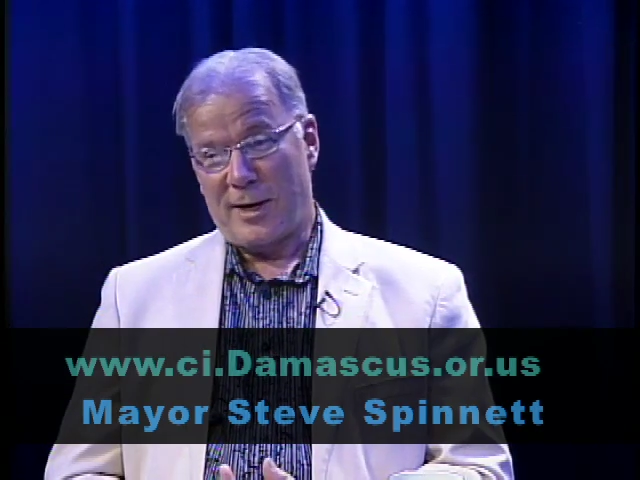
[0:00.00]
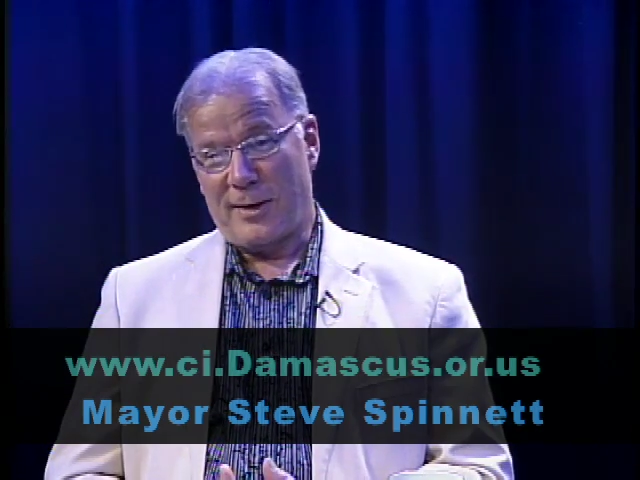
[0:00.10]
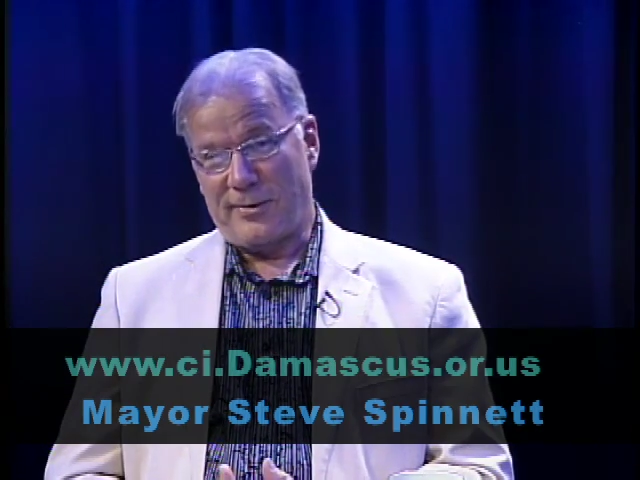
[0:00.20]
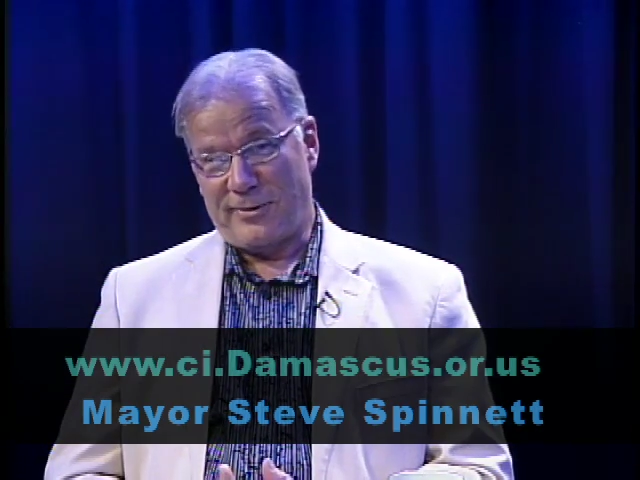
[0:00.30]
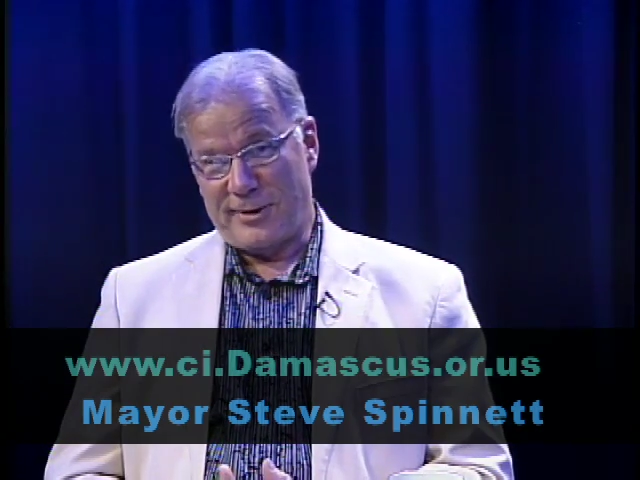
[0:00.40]

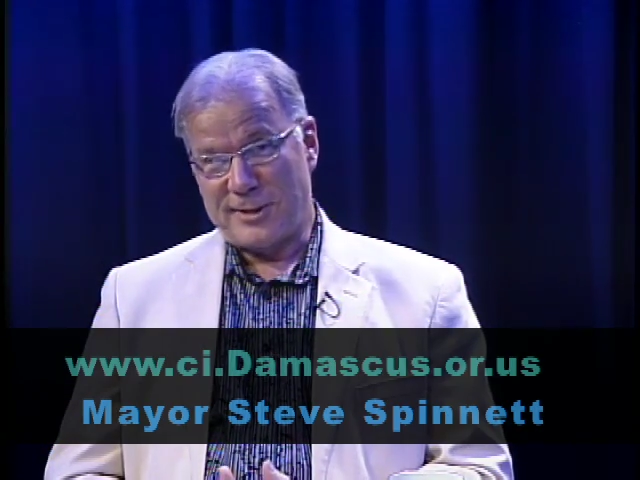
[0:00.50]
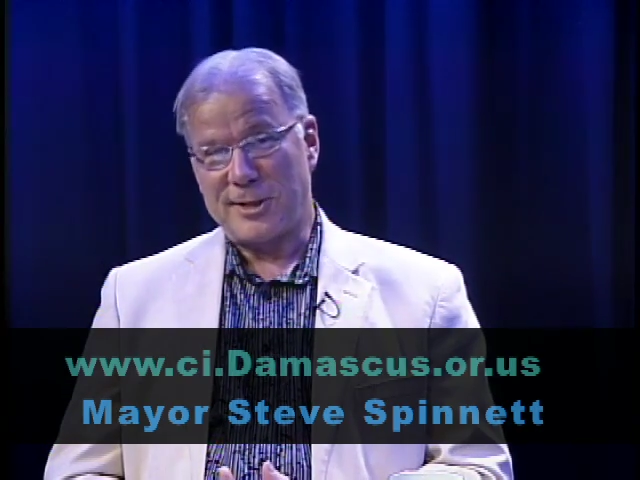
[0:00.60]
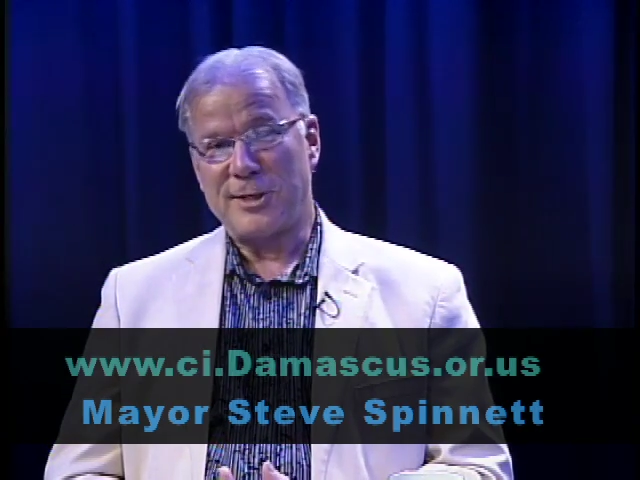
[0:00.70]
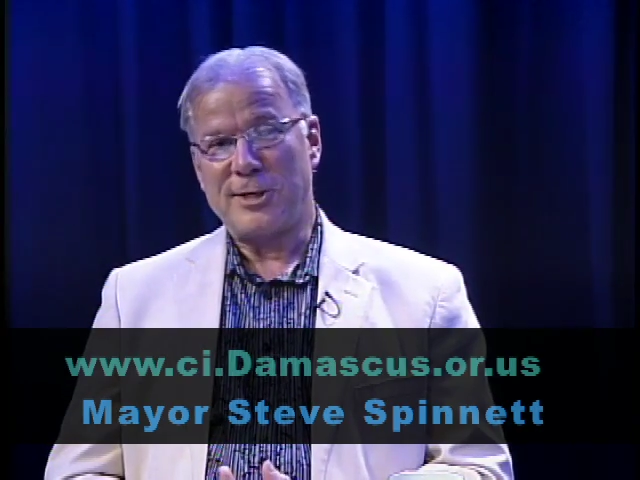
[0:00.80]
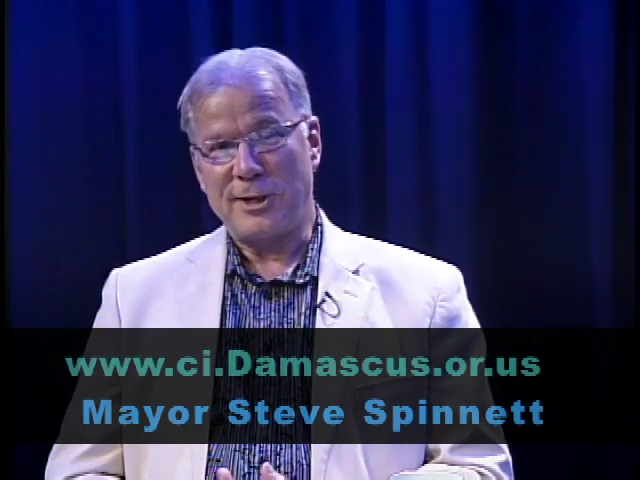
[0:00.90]
Uh,
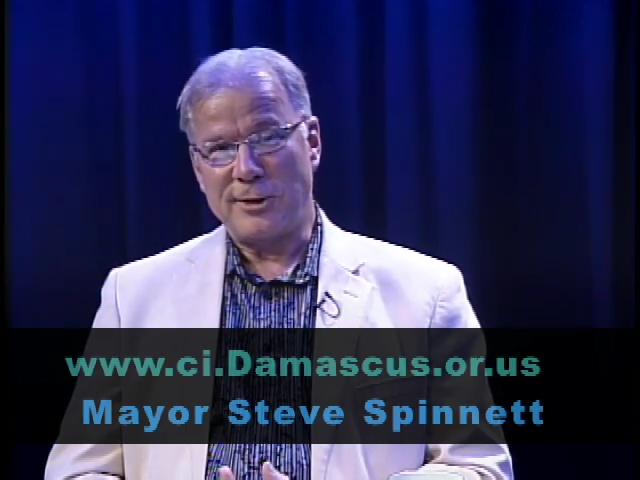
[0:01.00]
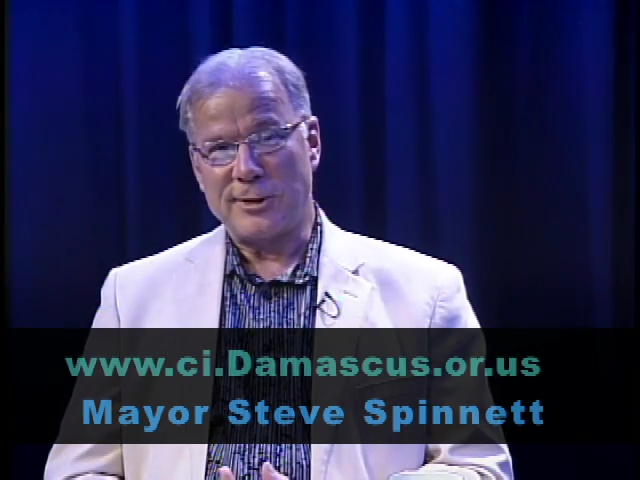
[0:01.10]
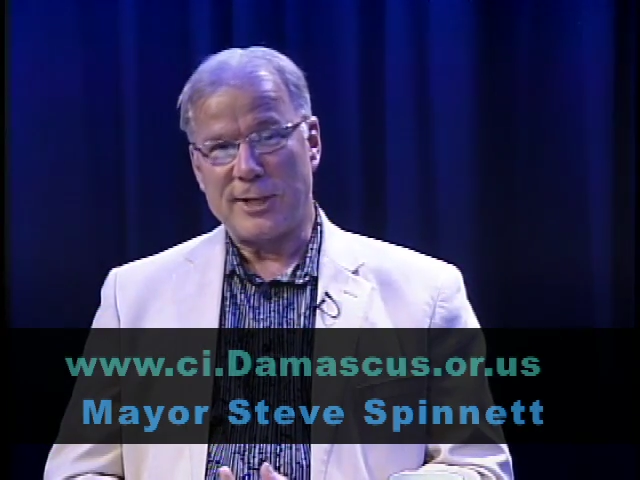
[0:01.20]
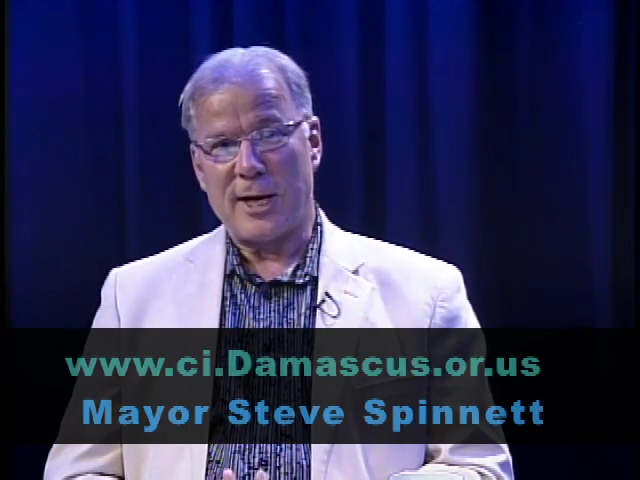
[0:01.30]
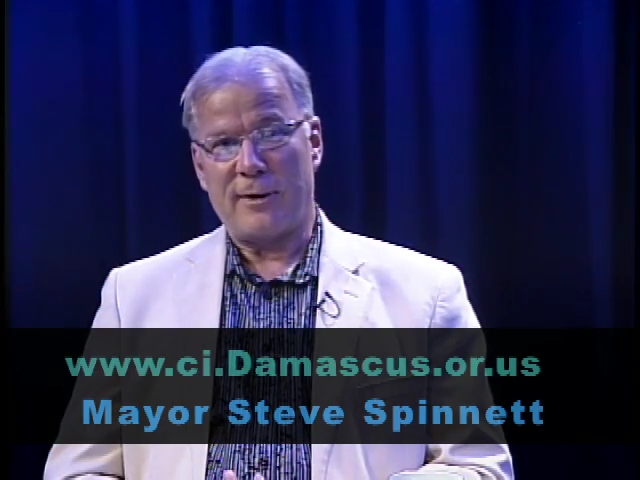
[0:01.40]
this
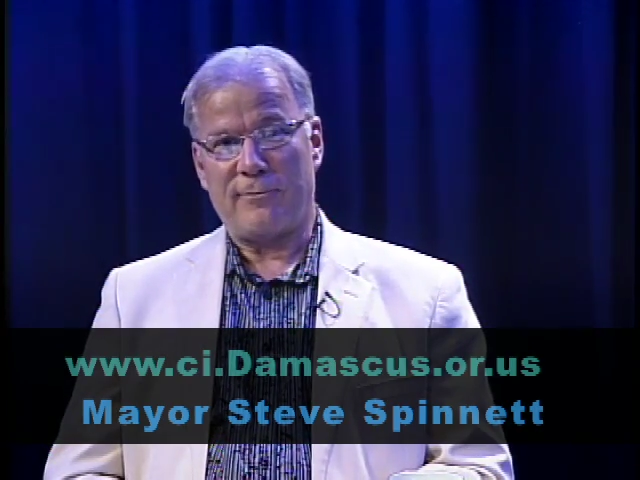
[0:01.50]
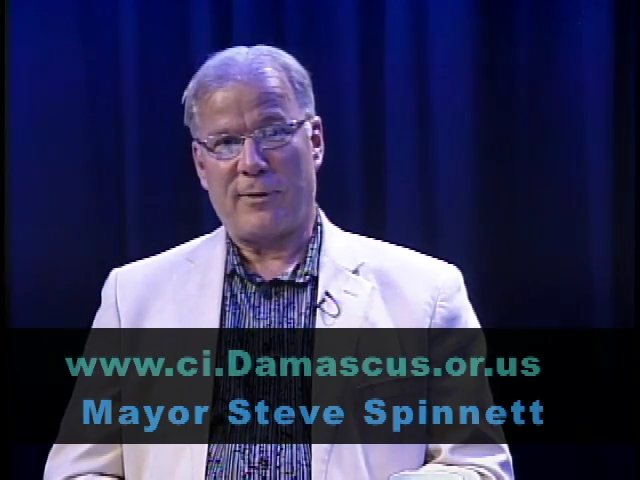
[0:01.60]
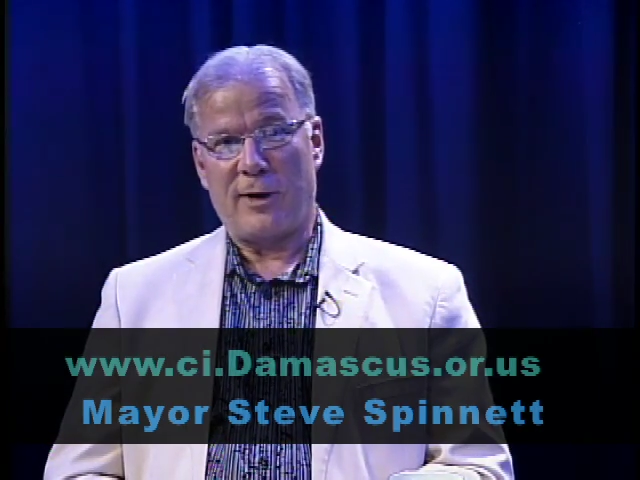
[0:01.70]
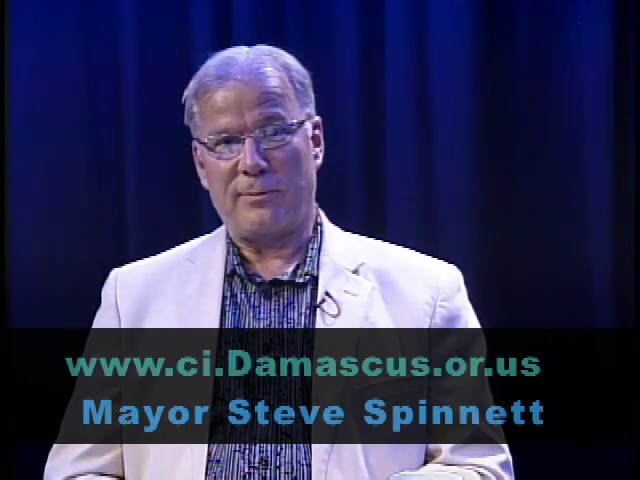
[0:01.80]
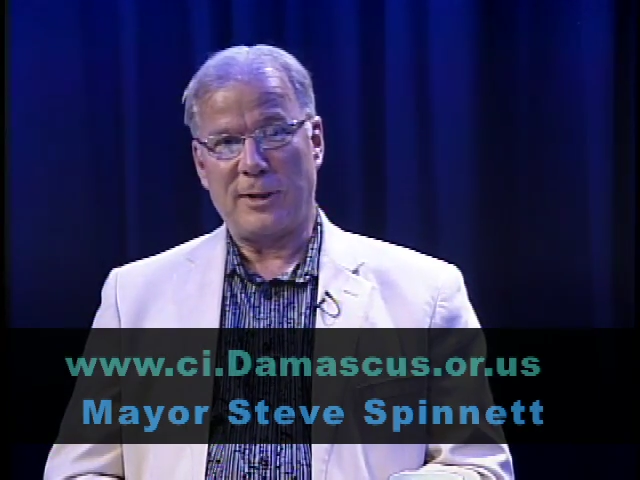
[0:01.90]
continues that
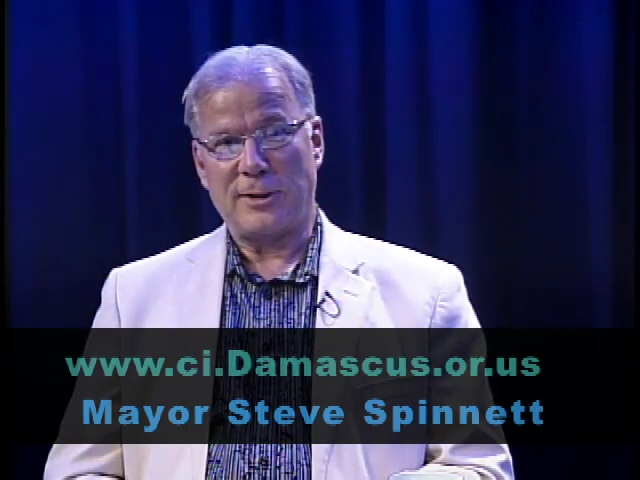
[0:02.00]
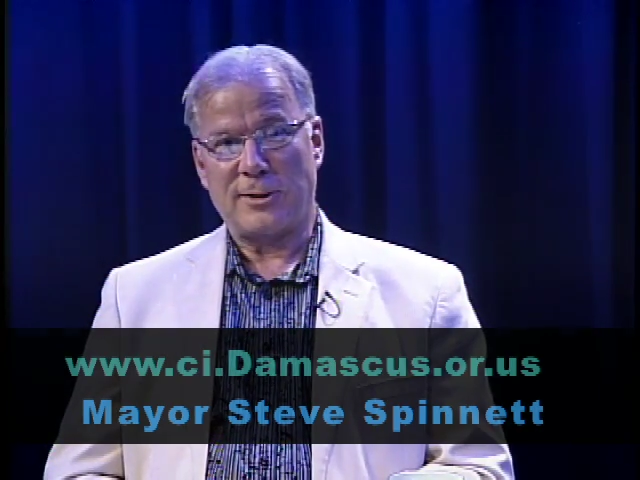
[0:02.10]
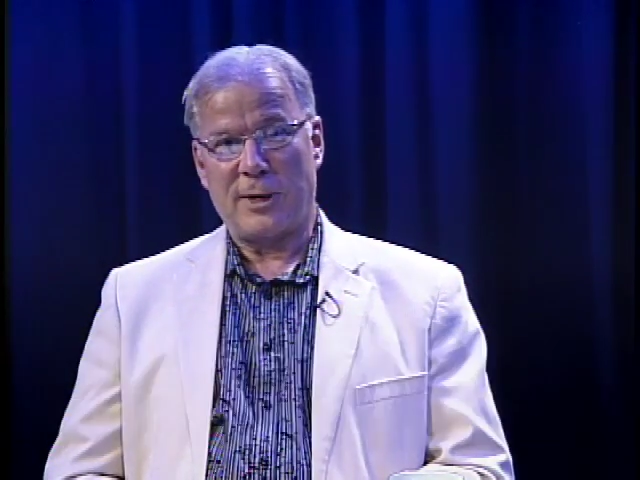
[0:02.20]
involvement.